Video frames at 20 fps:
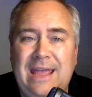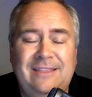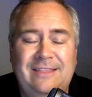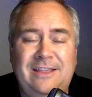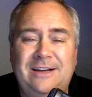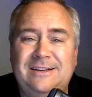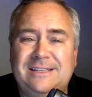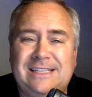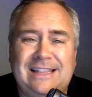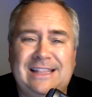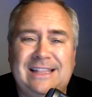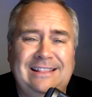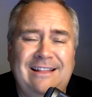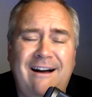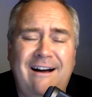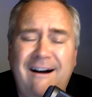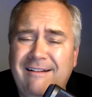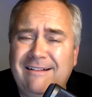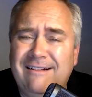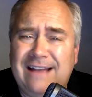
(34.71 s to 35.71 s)
There's
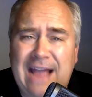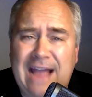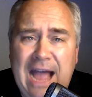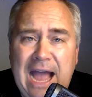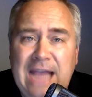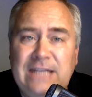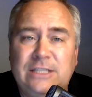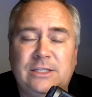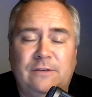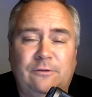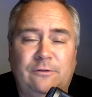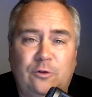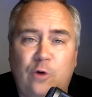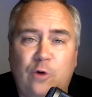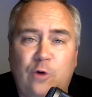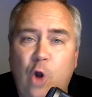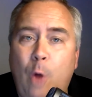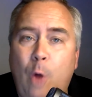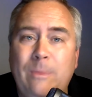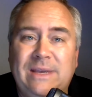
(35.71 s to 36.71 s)
all kinds of
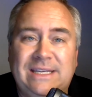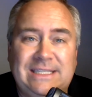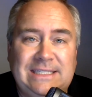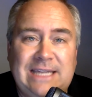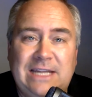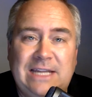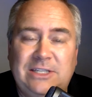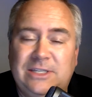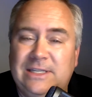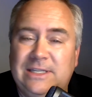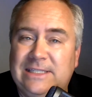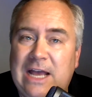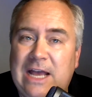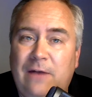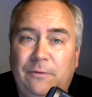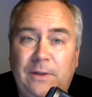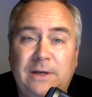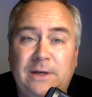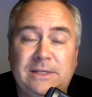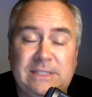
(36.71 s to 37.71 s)
Chrome extensions
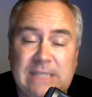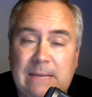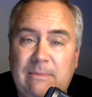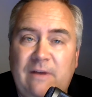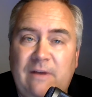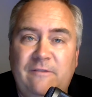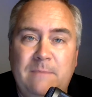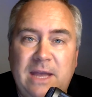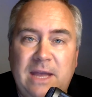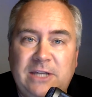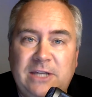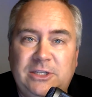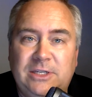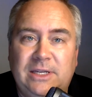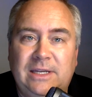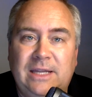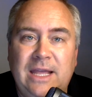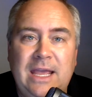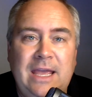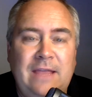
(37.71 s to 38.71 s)
out there, some I've
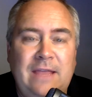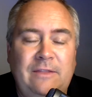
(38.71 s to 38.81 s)
mentioned,